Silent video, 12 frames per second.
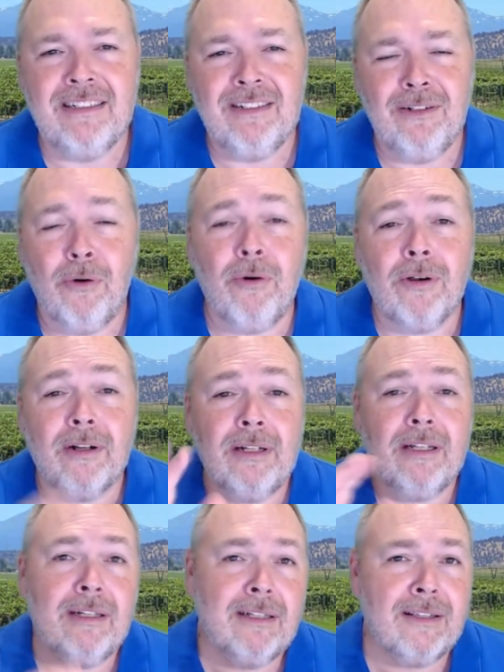
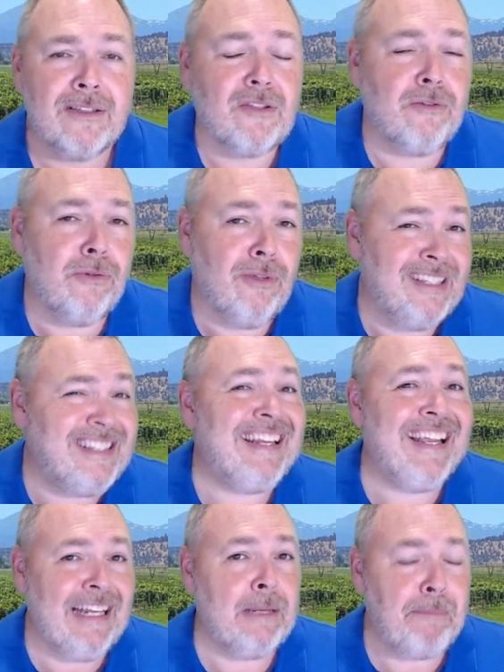Or the school is an
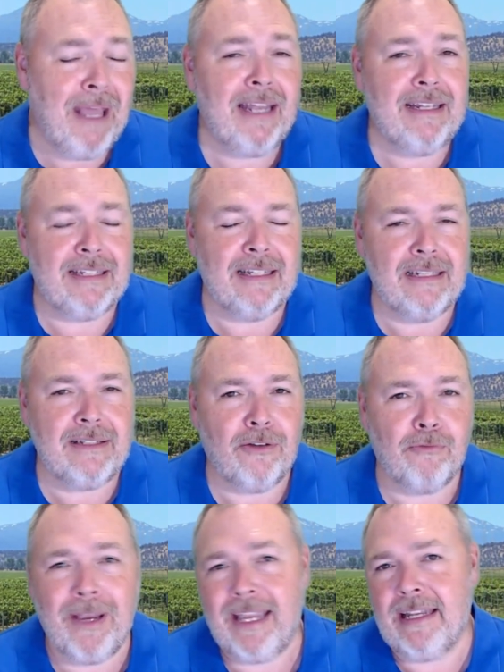independent,
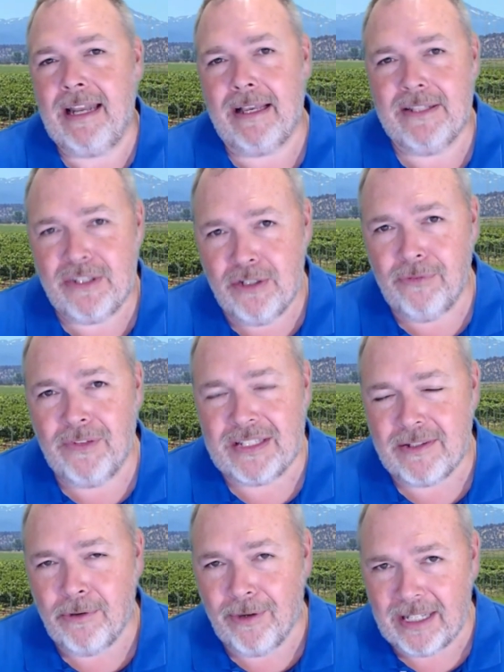recognized
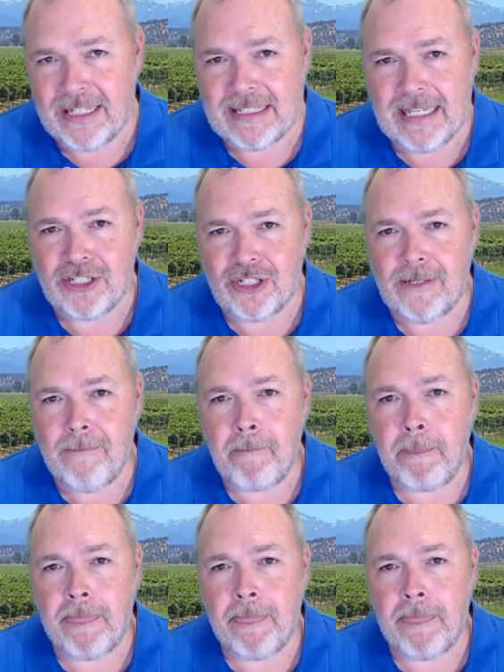service organization